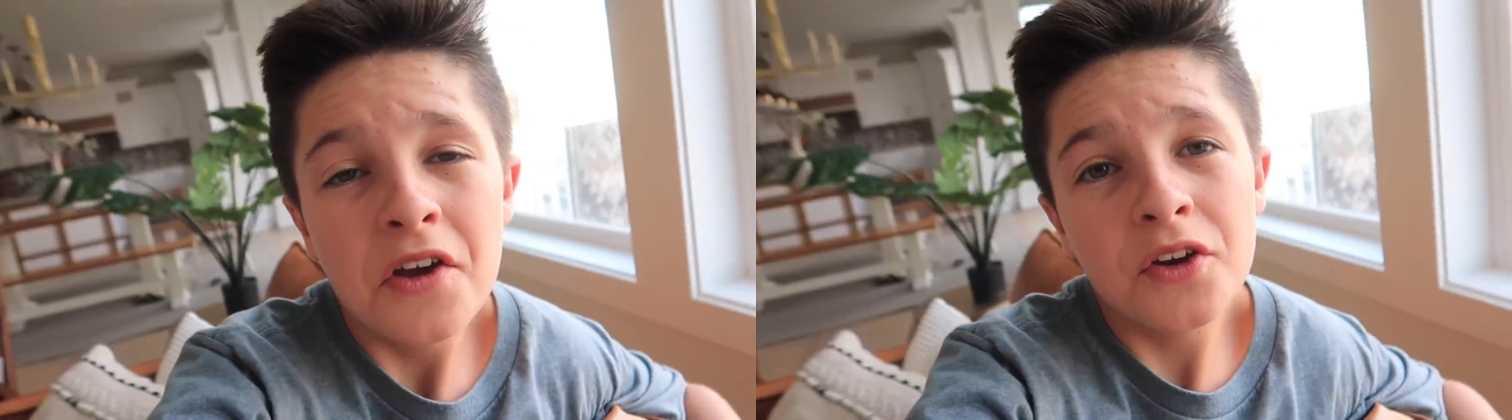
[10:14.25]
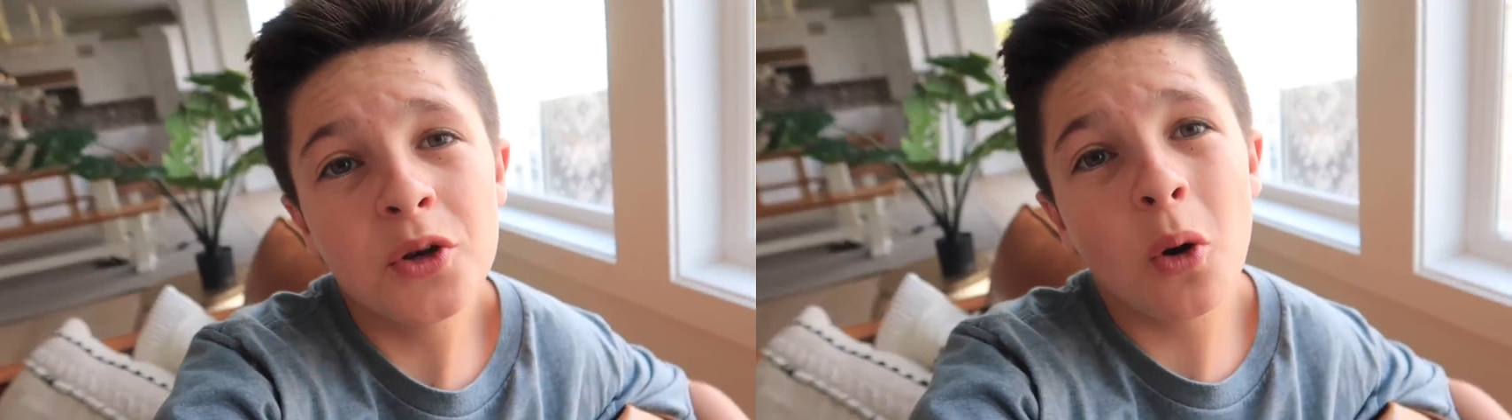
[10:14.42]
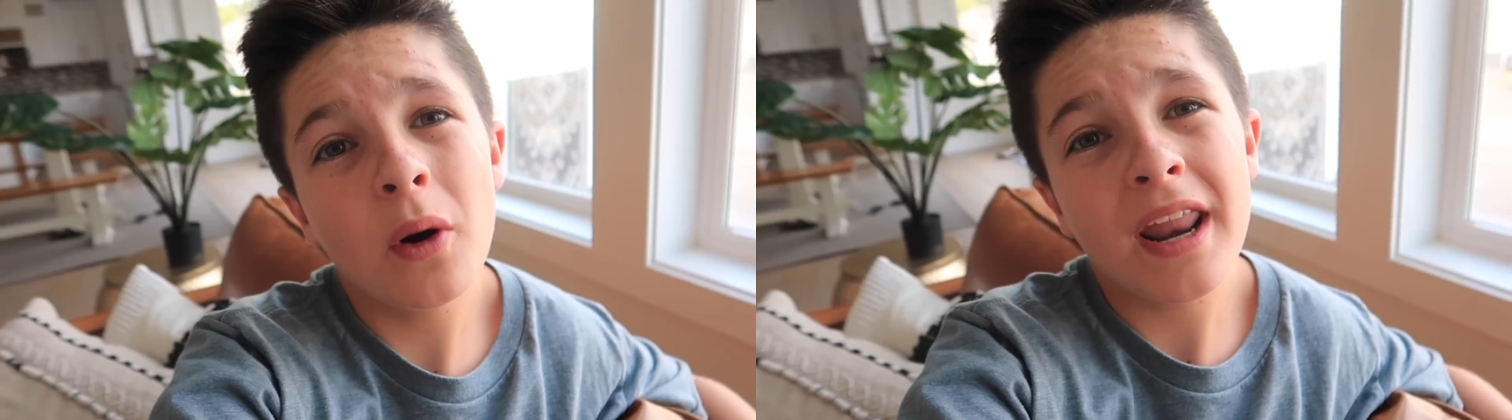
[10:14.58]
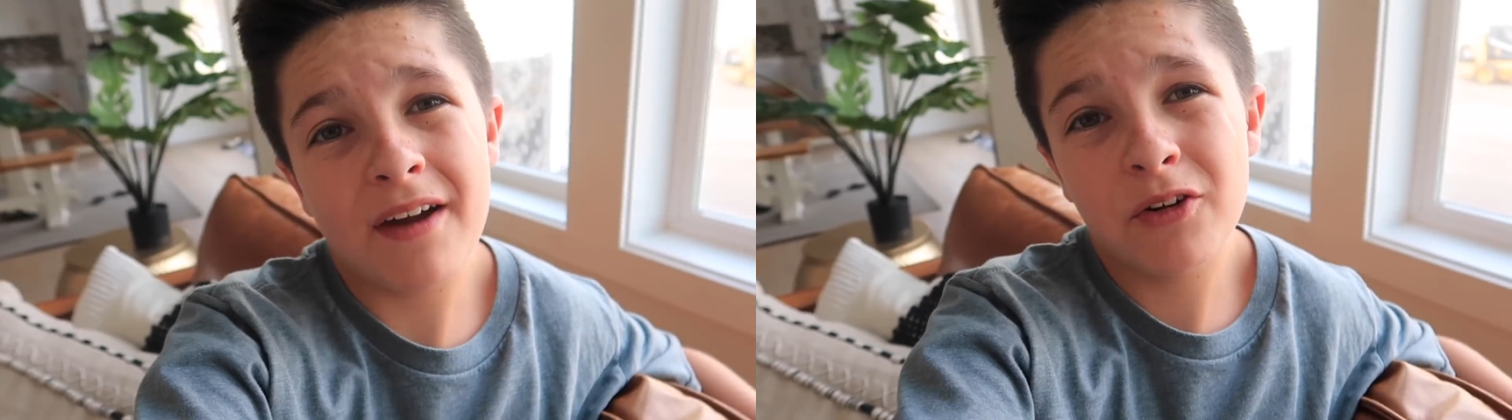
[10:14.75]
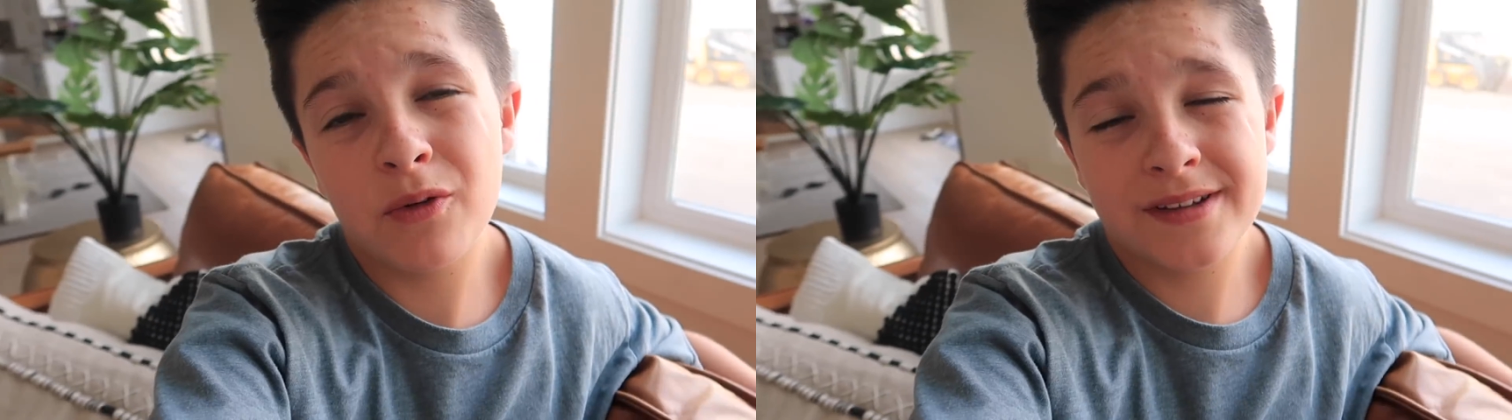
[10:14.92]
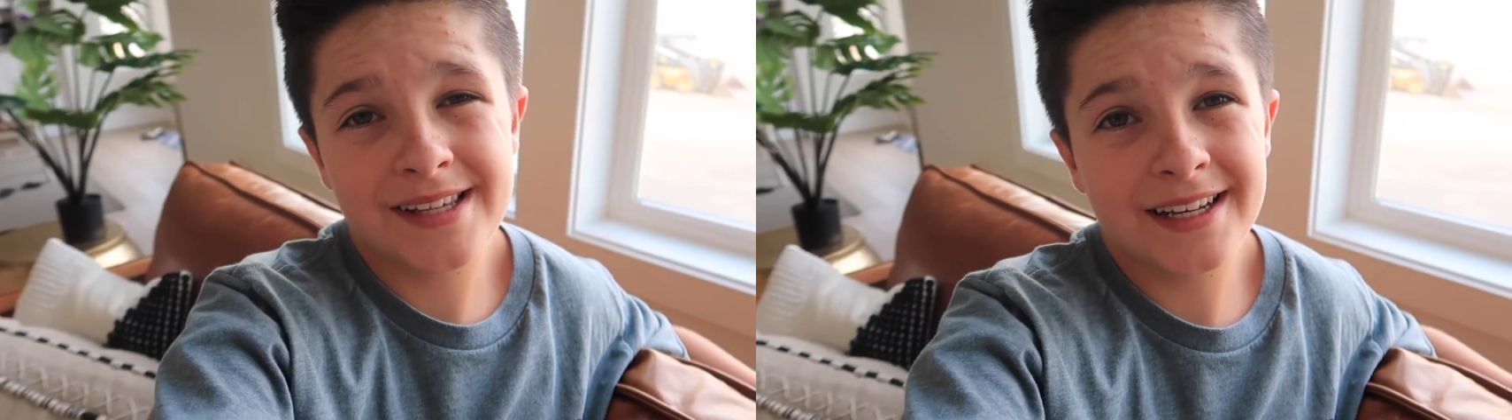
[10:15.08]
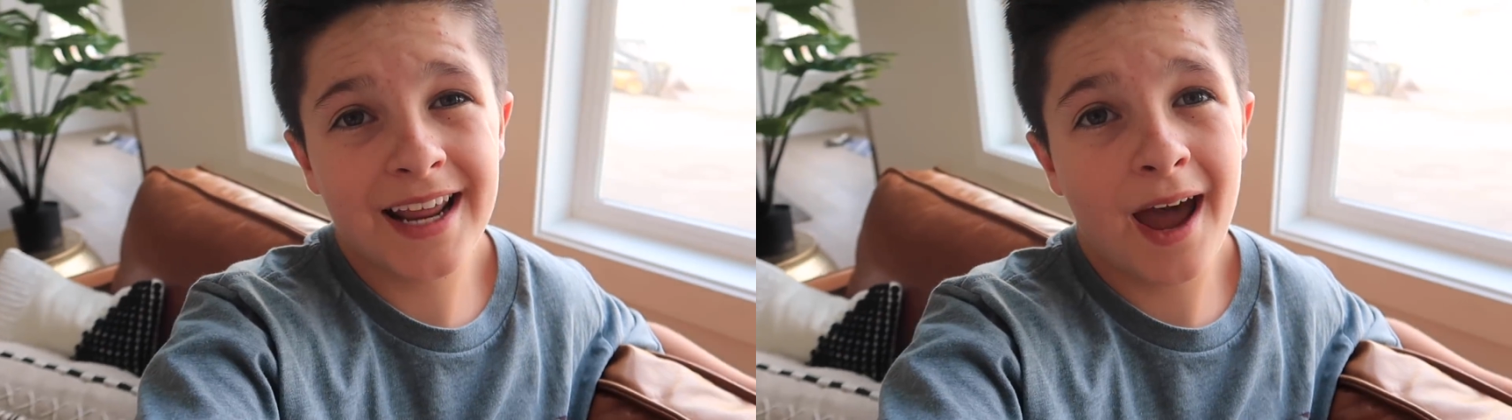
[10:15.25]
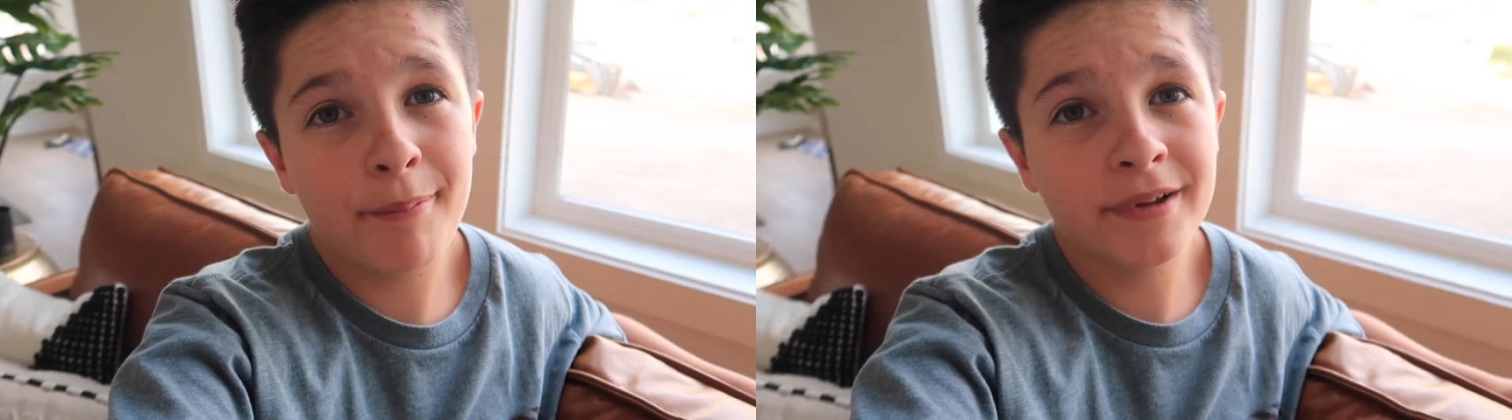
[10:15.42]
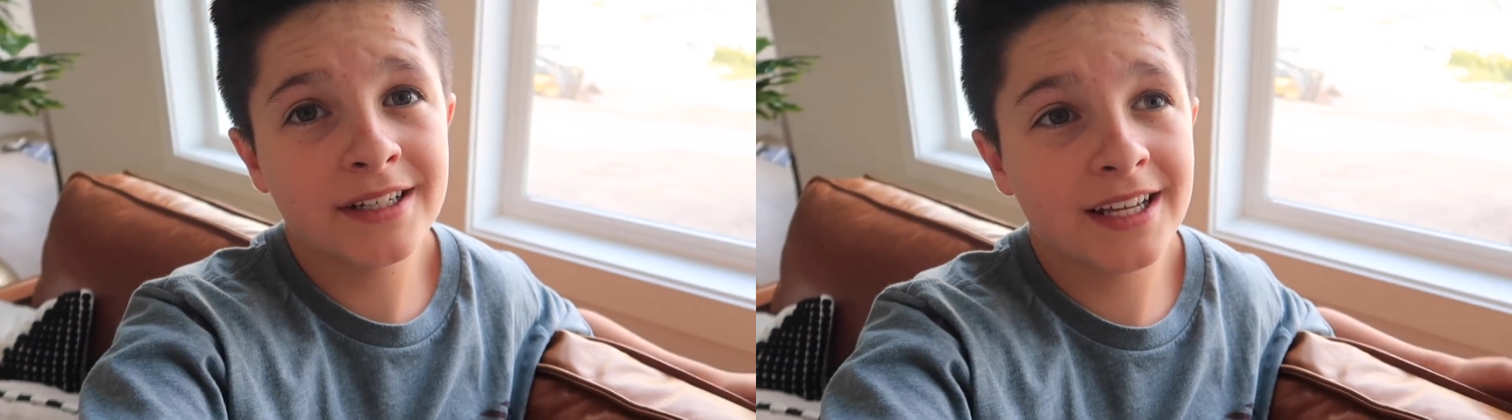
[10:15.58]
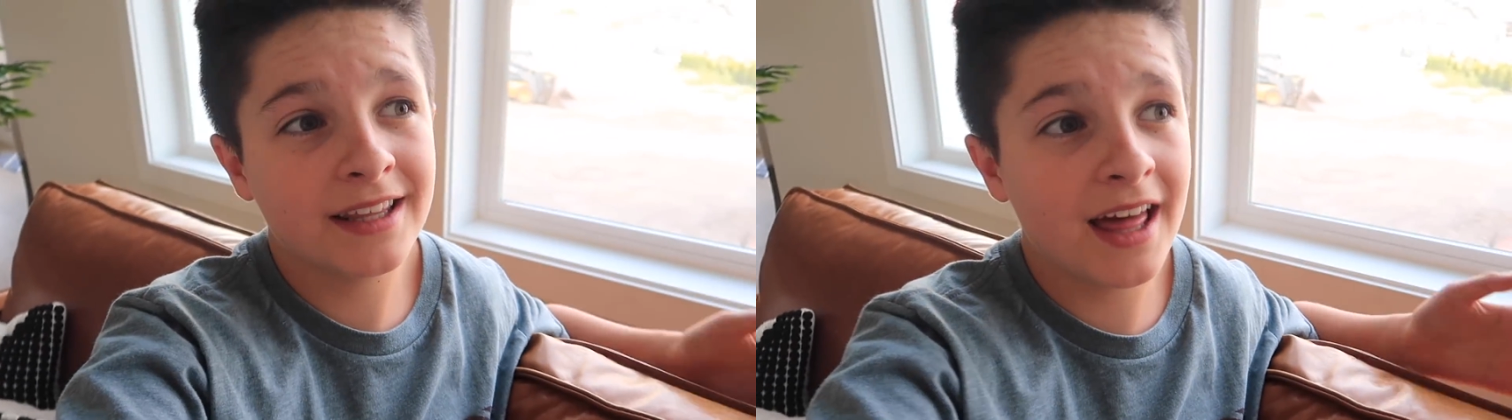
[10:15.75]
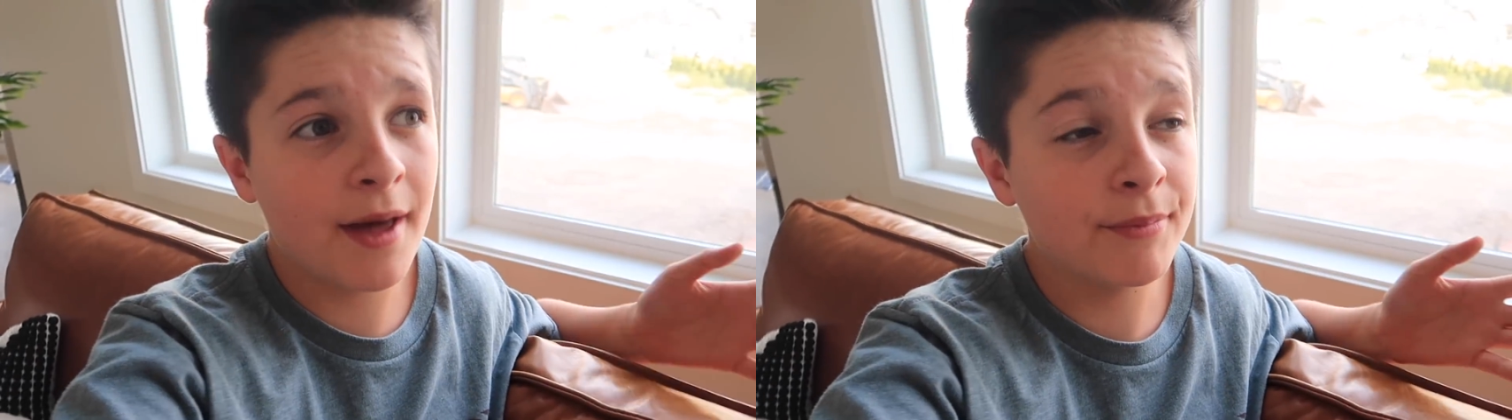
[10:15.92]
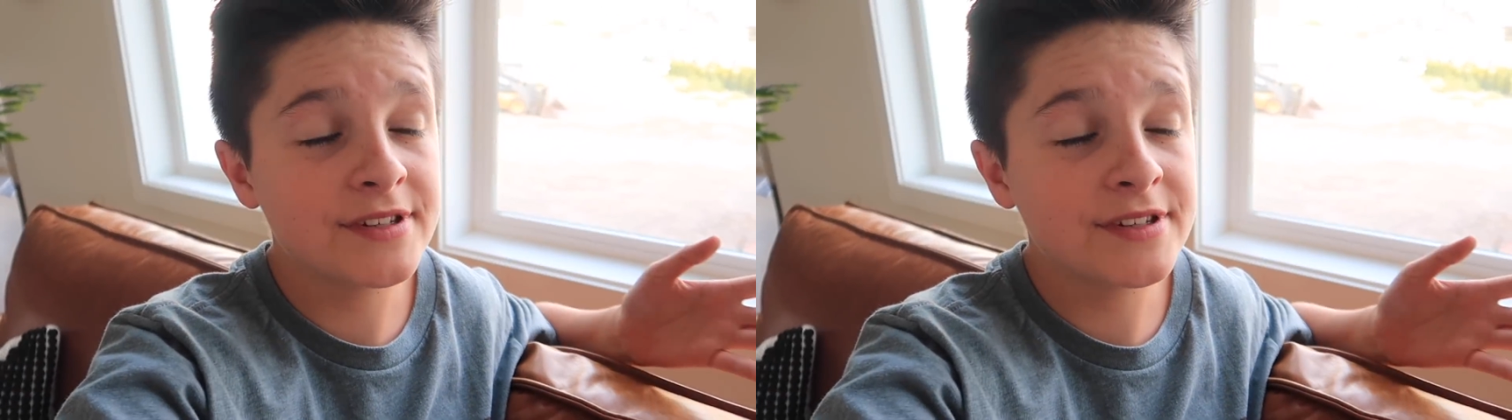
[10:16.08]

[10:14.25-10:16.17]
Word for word: no one ever wants that to happen to them.